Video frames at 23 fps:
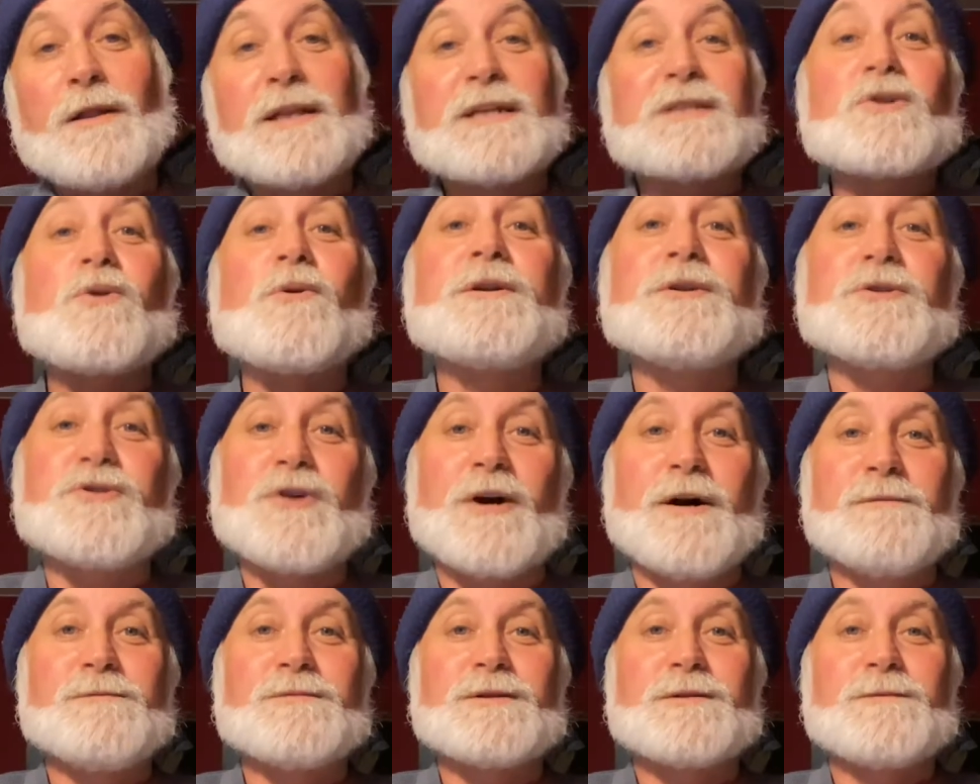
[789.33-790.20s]
Let's go into
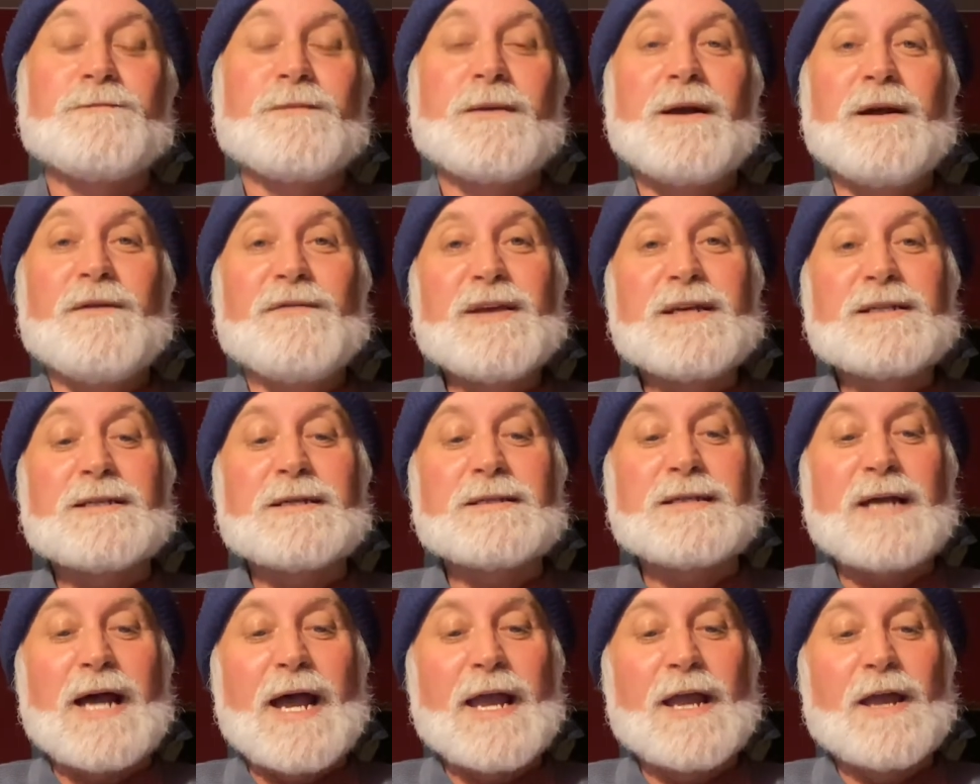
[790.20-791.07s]
drums. This
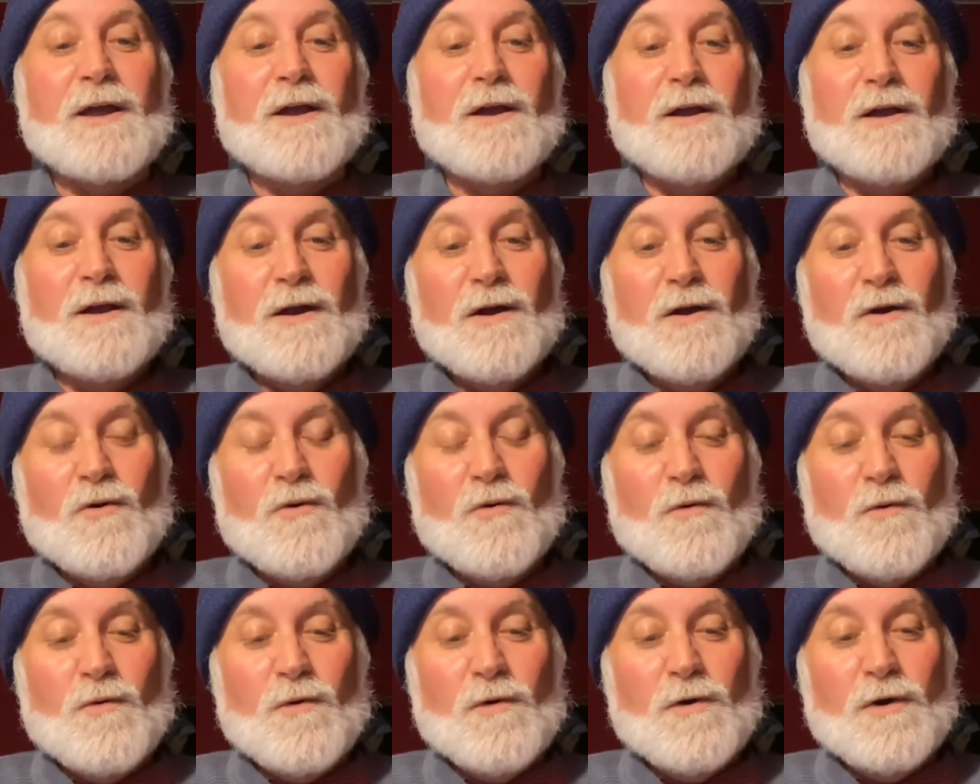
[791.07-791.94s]
is like
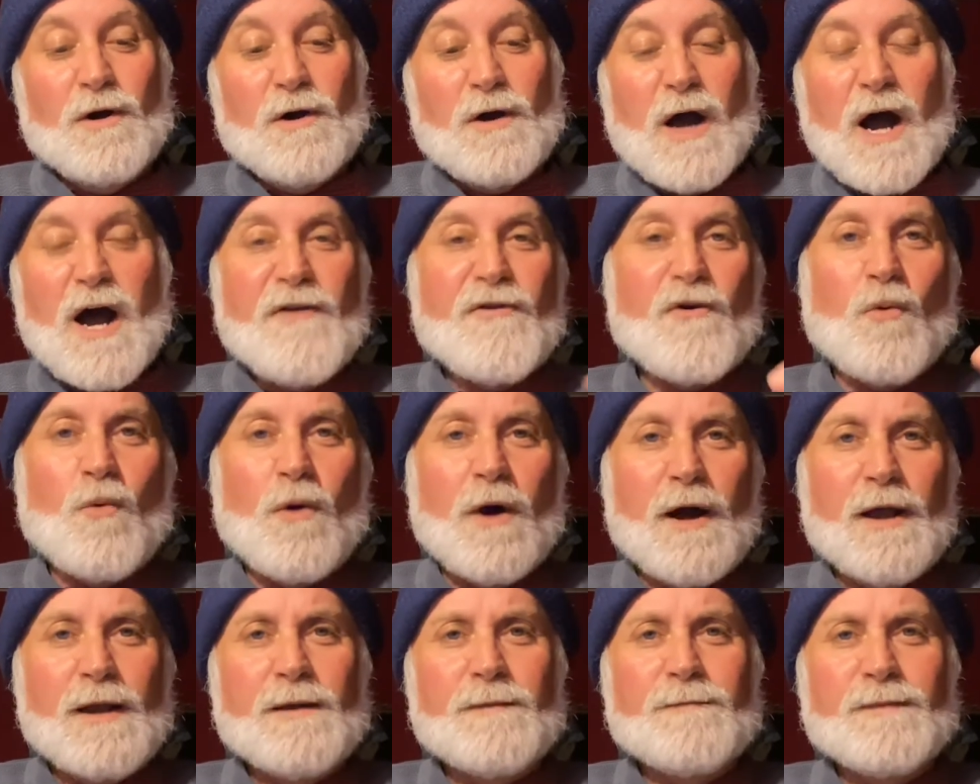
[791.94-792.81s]
other
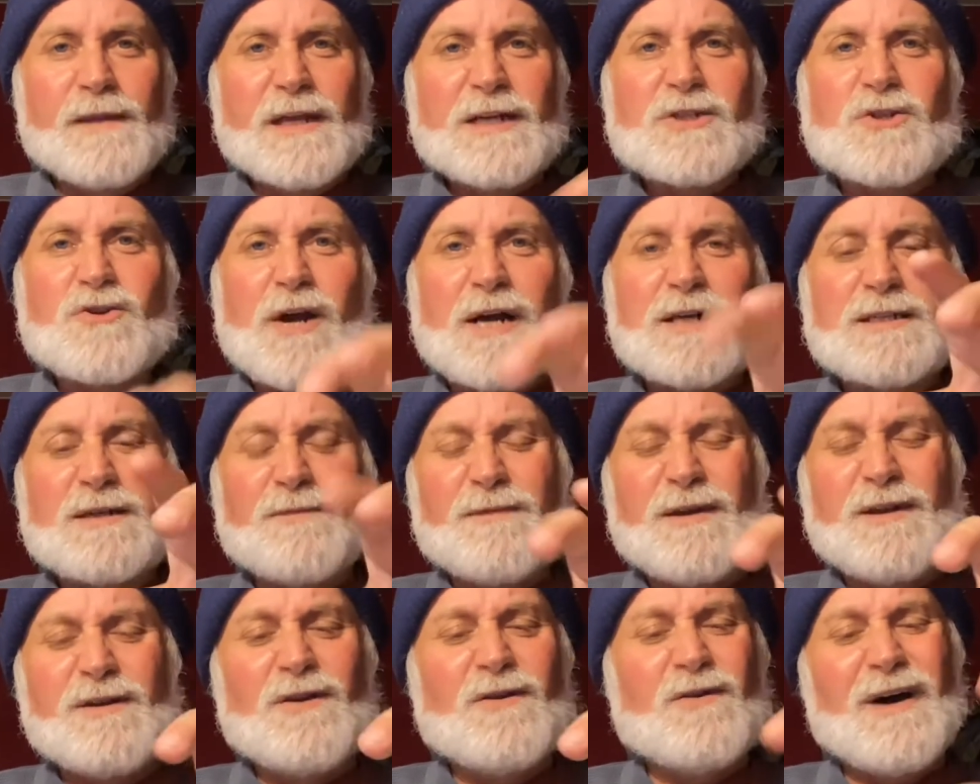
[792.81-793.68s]
one. Let's try
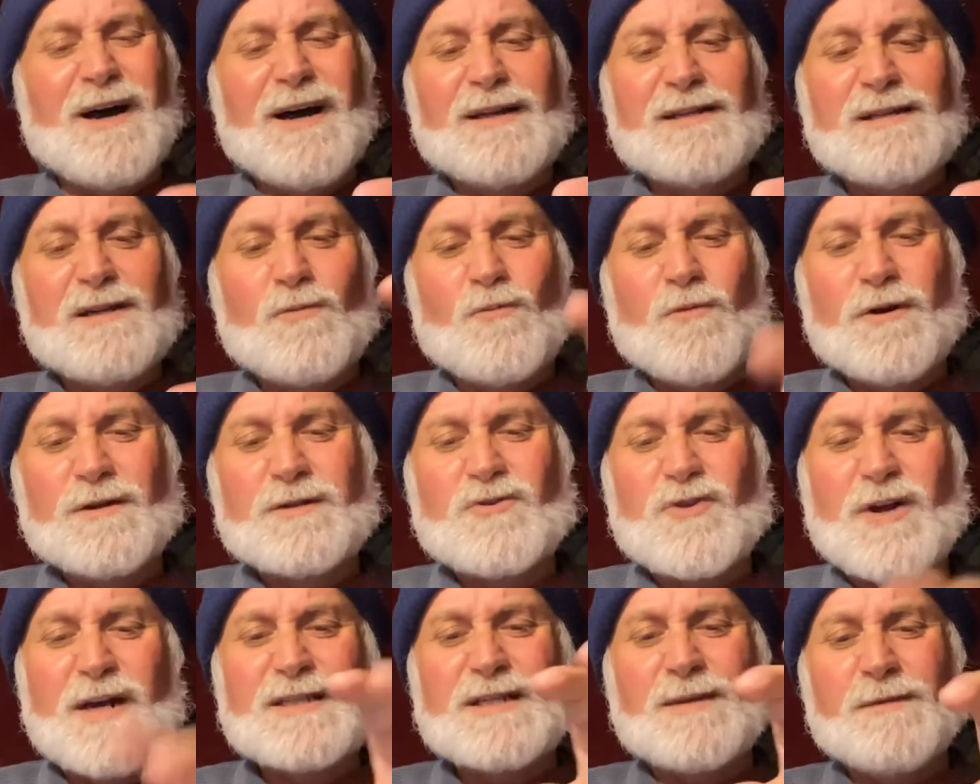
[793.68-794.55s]
something new. Ah, didn't work.
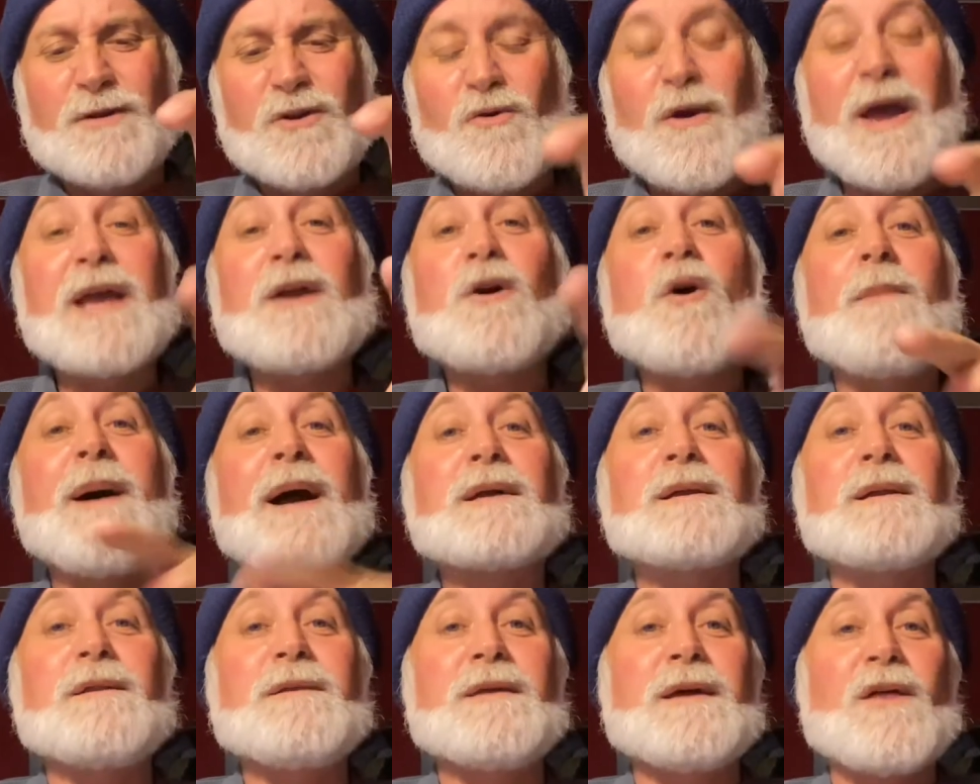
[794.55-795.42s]
Try something new. Hey, go back
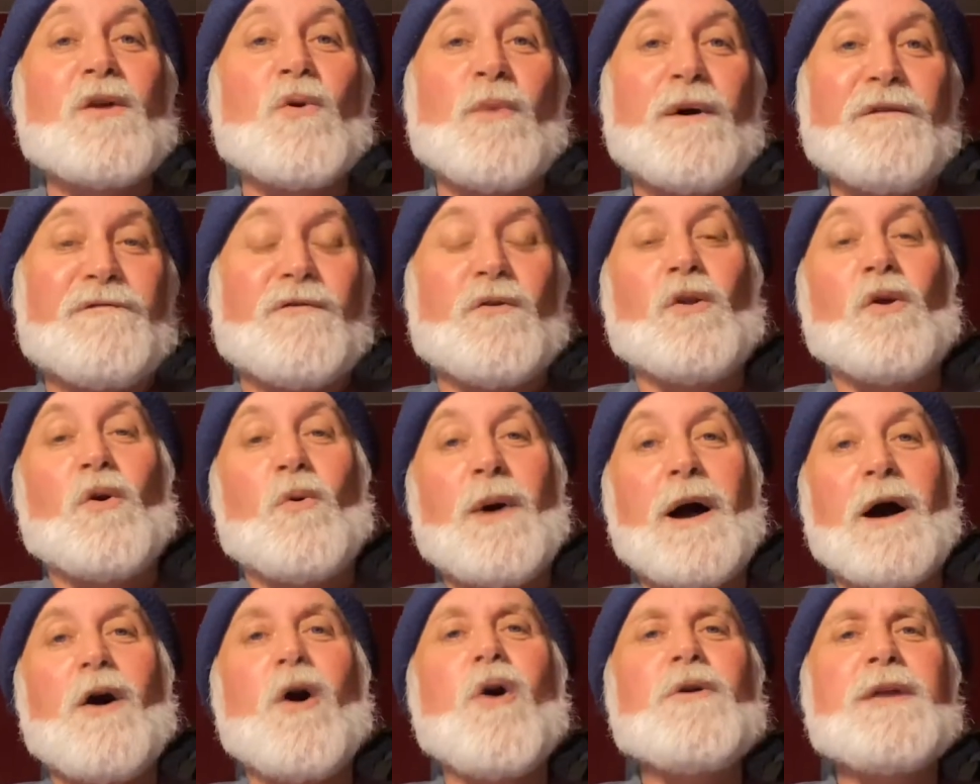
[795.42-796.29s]
into the other one for a little
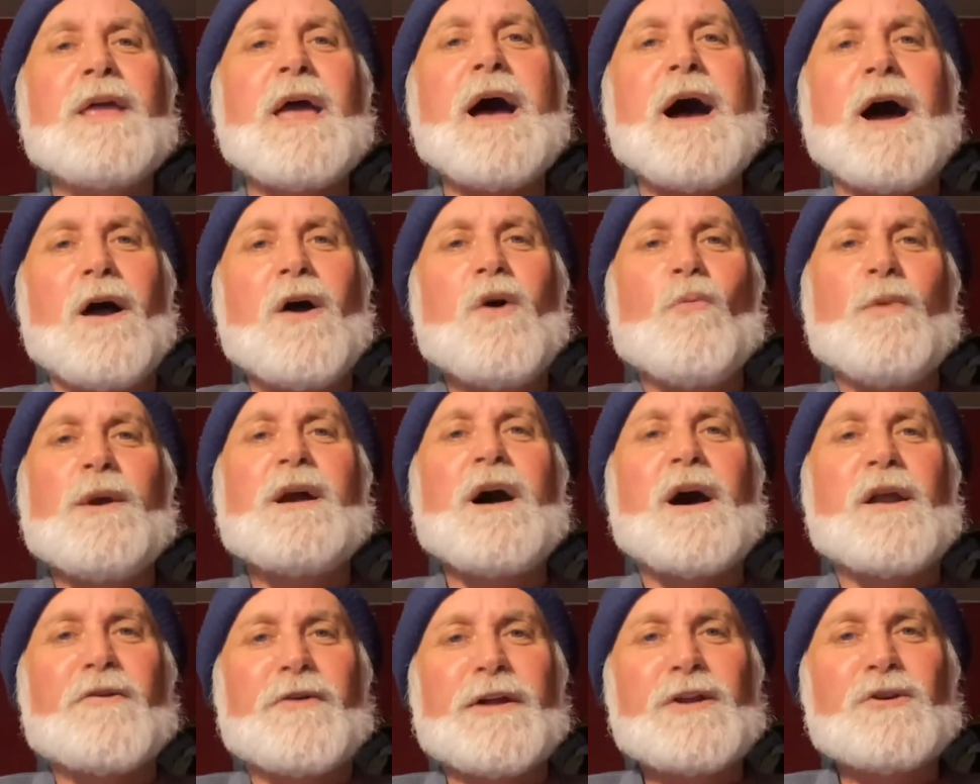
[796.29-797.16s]
while. Oh, yeah, we
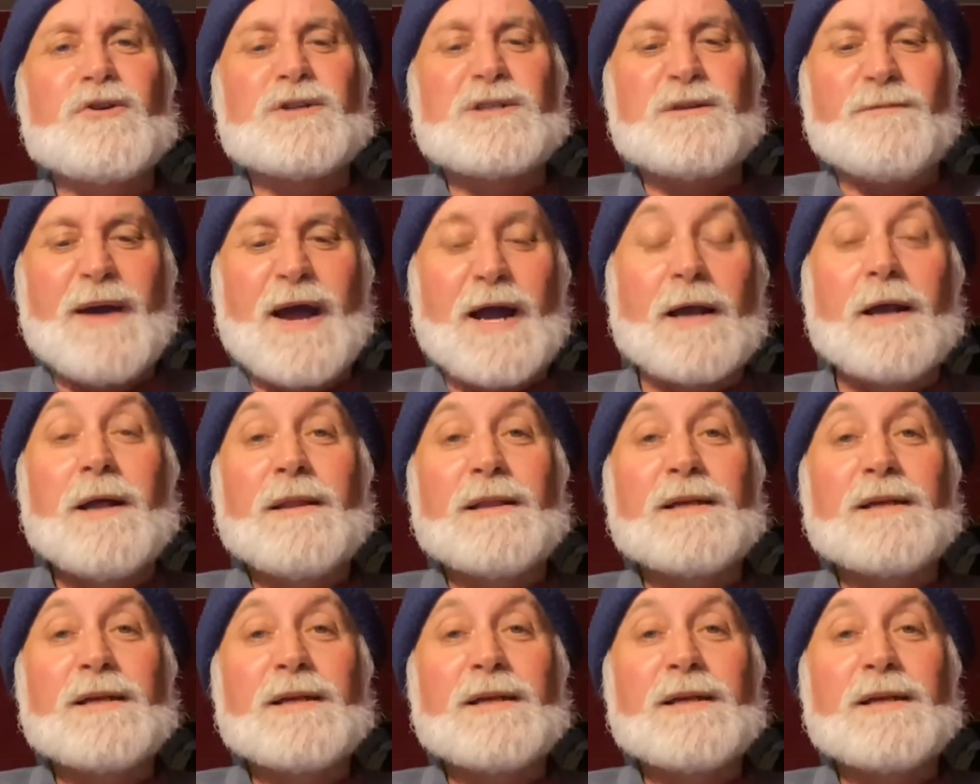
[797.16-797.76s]
got our energy back.